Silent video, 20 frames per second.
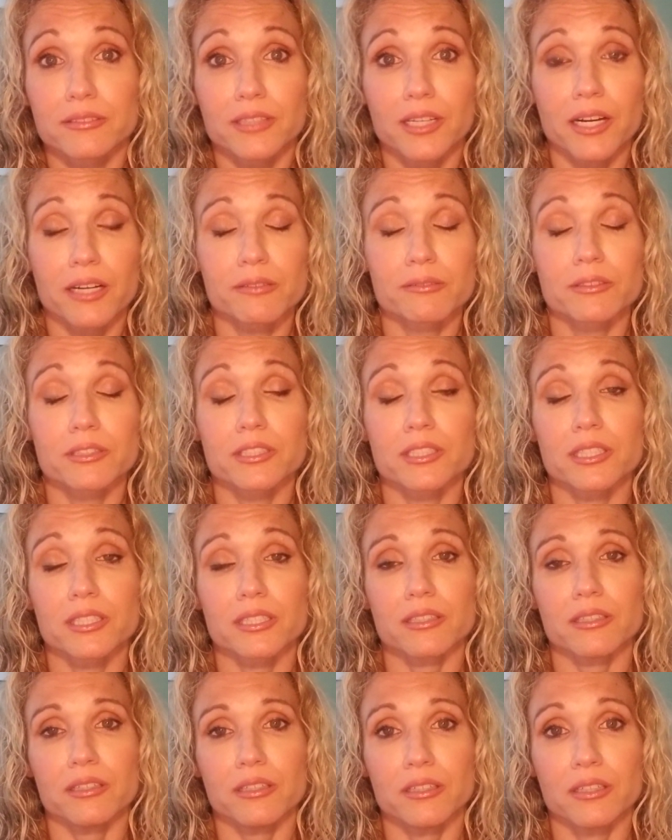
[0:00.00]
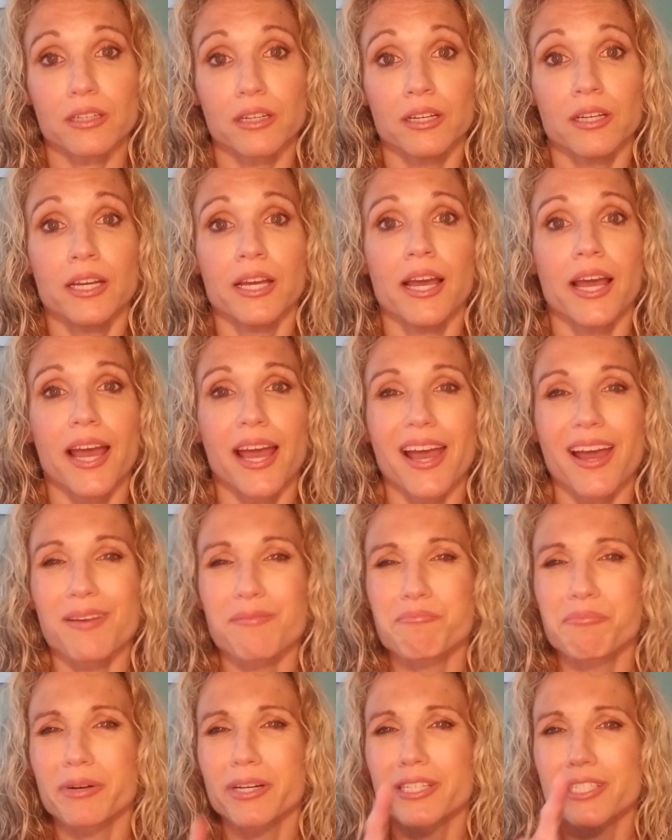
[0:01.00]
I was like, ugh.
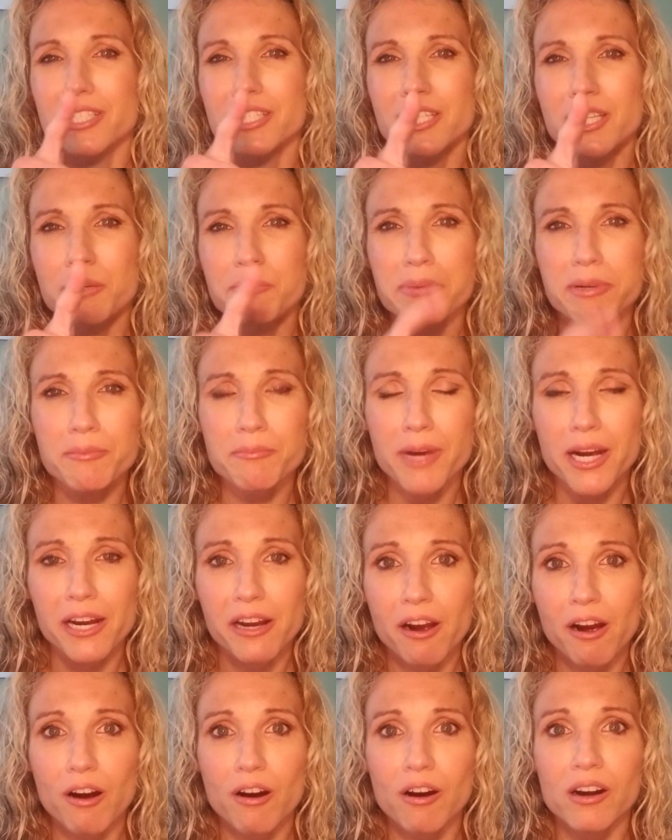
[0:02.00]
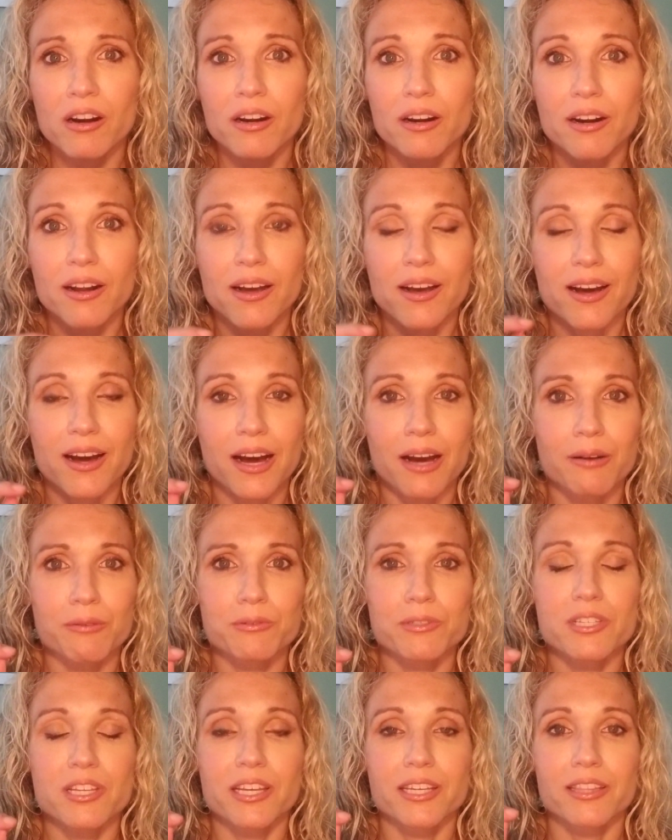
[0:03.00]
But deep in my heart, I
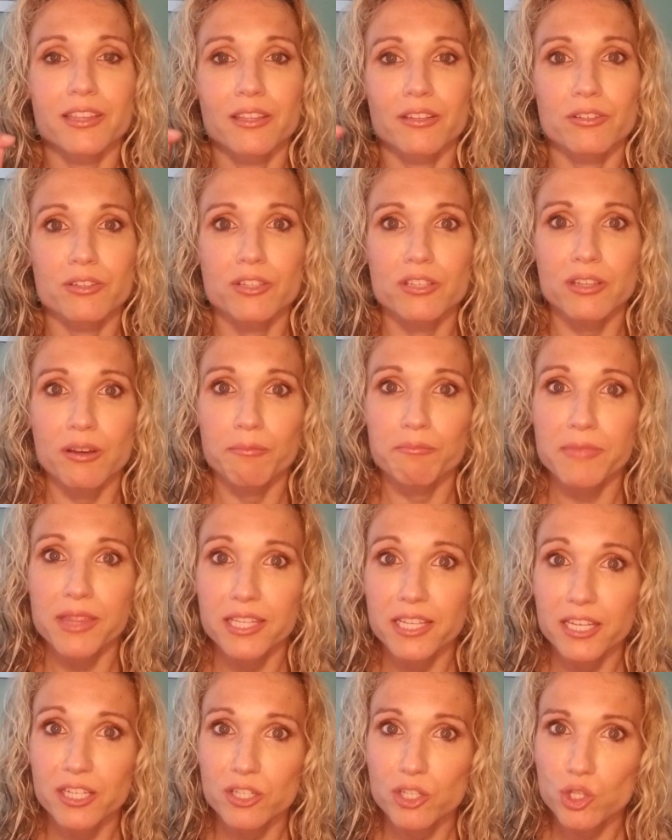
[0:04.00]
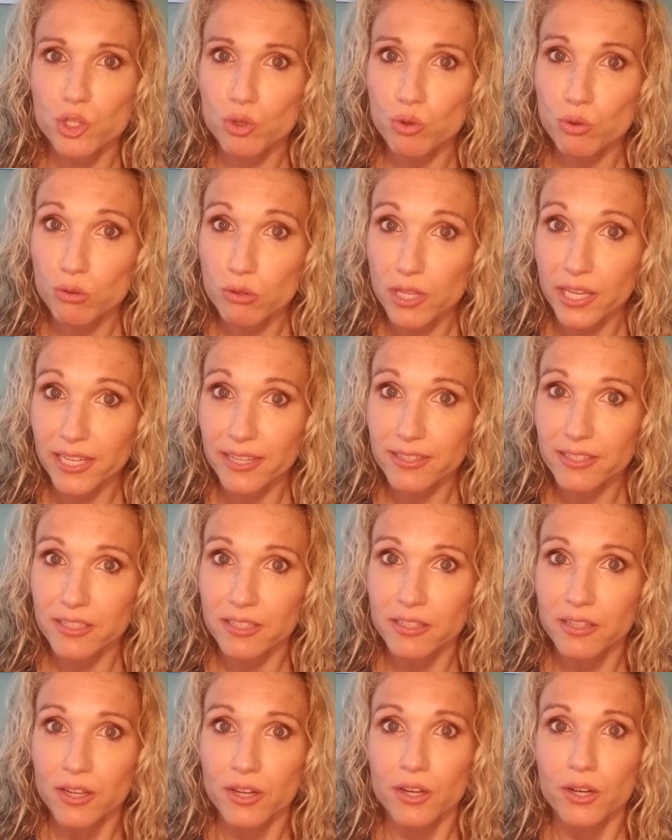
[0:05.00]
was like, there's something to
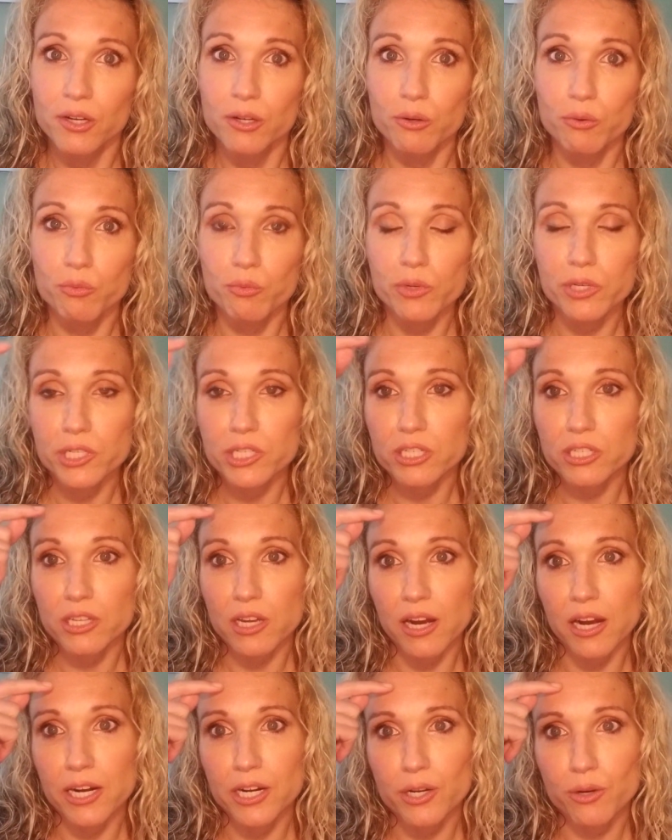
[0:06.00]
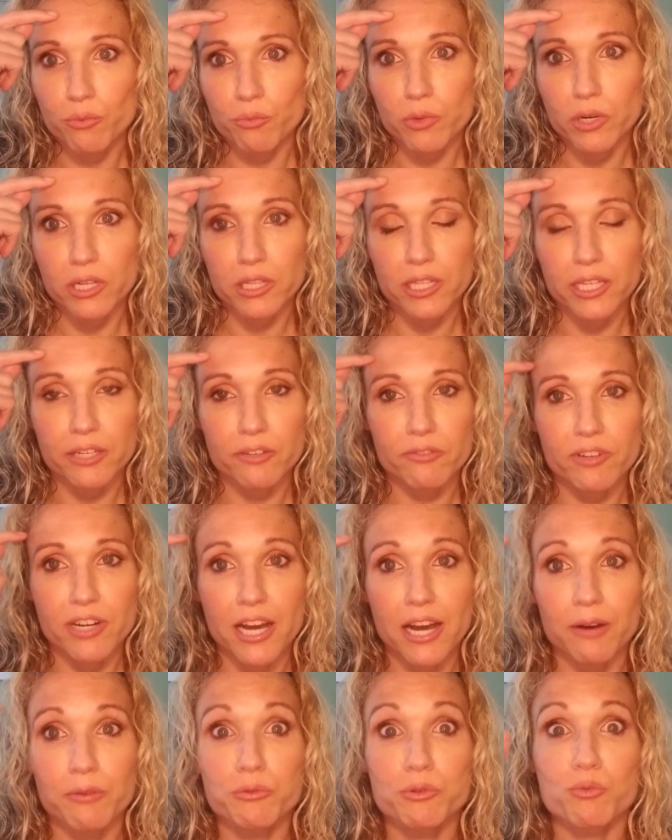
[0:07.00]
this. Which is kind of what, like,
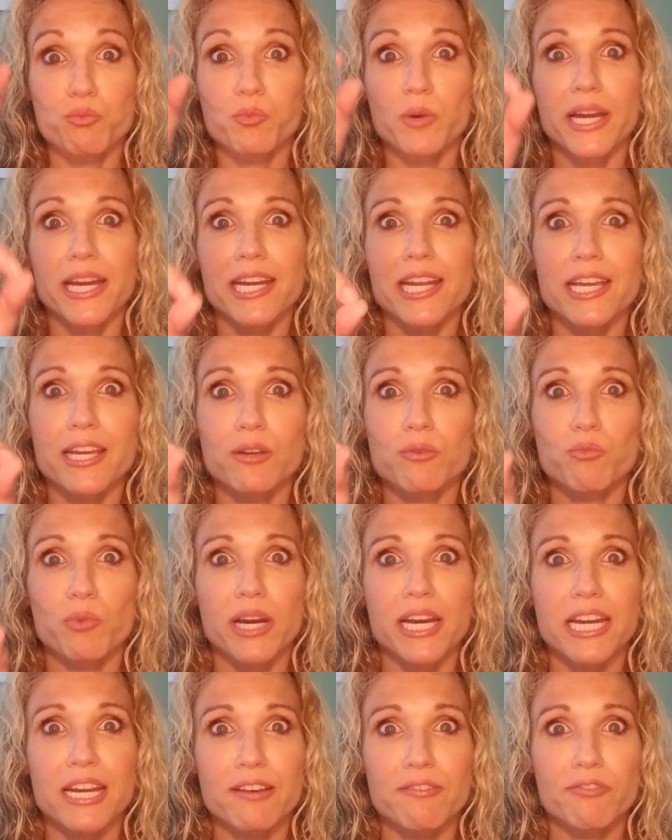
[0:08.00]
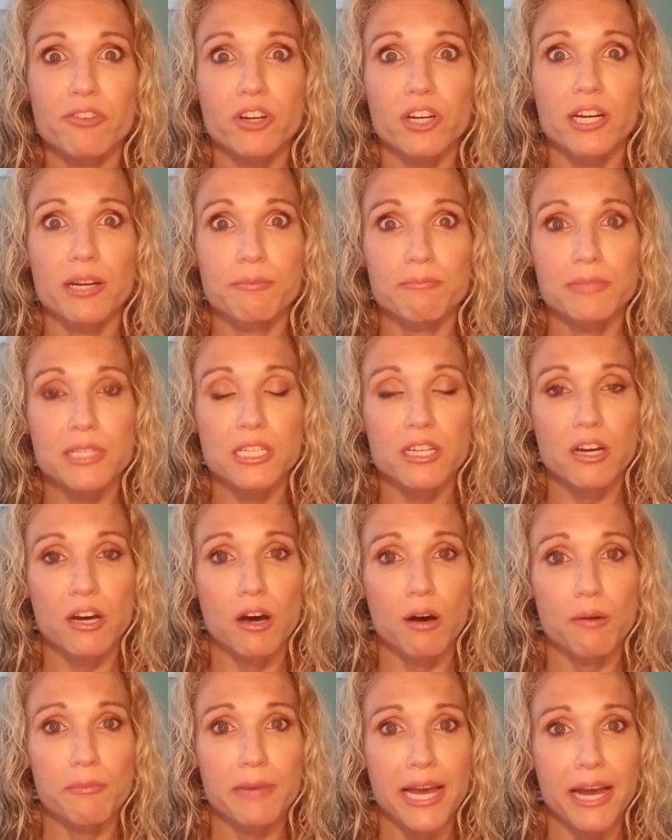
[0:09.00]
I was waiting and waiting for him to
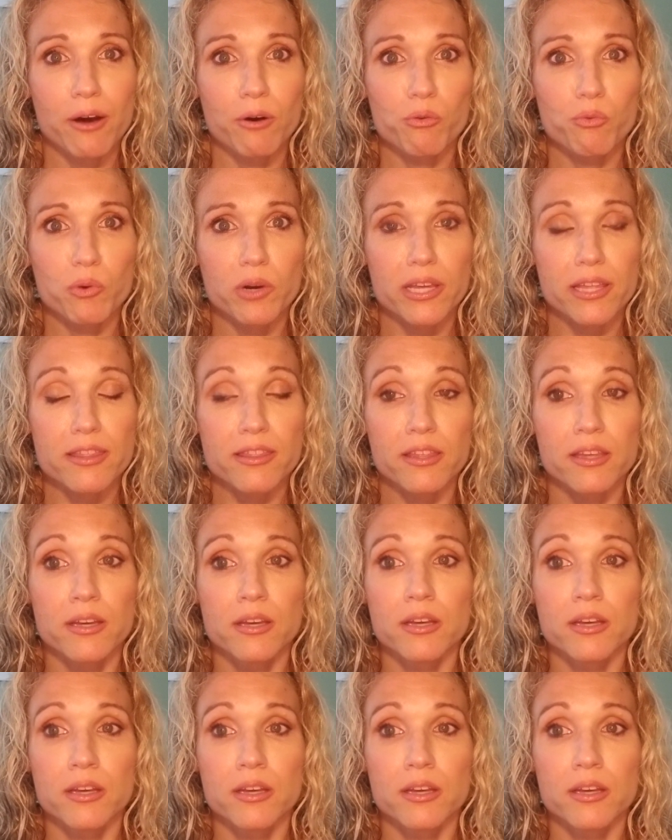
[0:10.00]
come out with